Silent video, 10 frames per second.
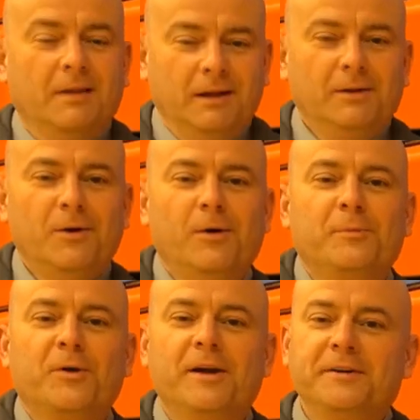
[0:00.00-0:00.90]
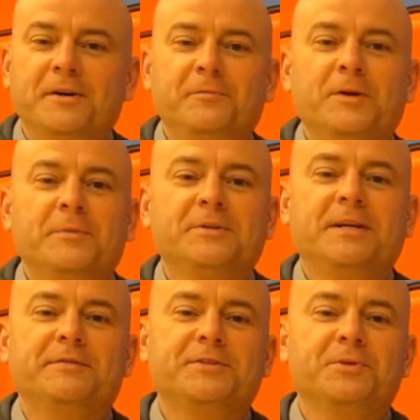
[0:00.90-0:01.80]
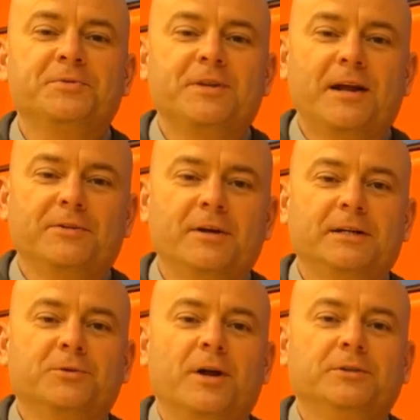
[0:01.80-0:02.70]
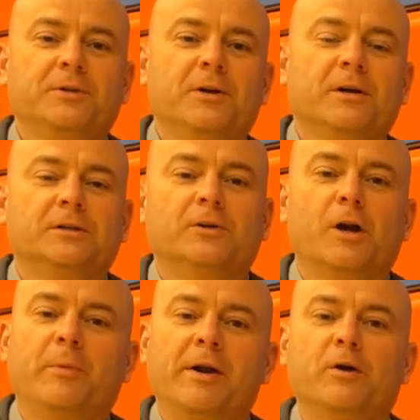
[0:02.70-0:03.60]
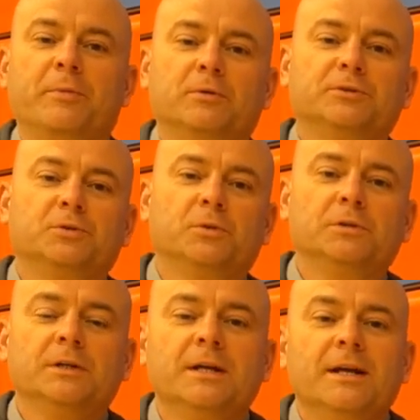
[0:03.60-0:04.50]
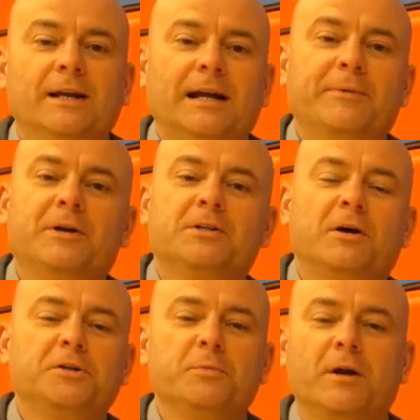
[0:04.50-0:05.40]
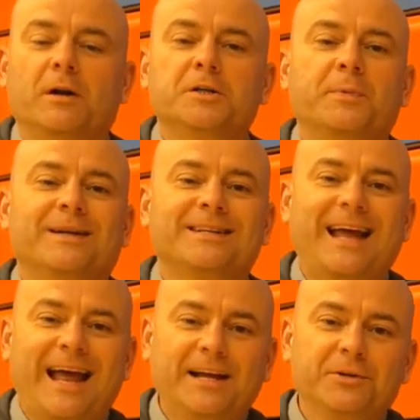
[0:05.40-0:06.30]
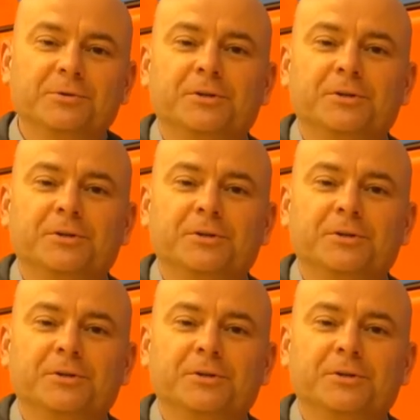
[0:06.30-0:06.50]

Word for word: Hello, I'm Ryan Humphrey. I'm the Dean of Students and Athletic Director here at Clara Brownell Middle School. I'm here to talk to you about our spectacular